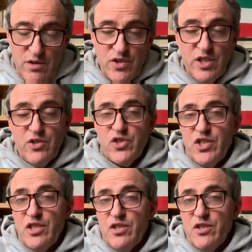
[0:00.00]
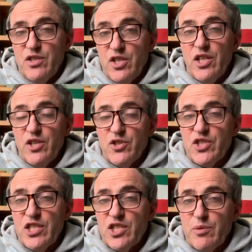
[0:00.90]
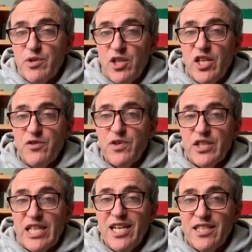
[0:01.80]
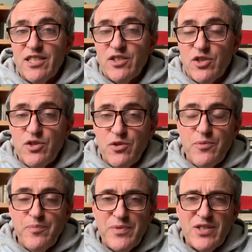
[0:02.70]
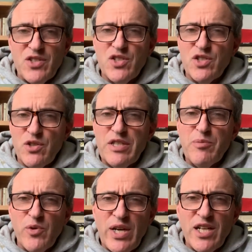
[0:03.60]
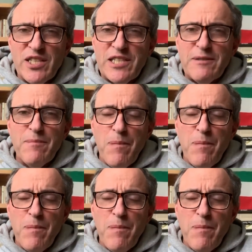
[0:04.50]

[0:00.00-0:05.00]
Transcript: Gallagher's seen some of the life on the continent too. He says, immorality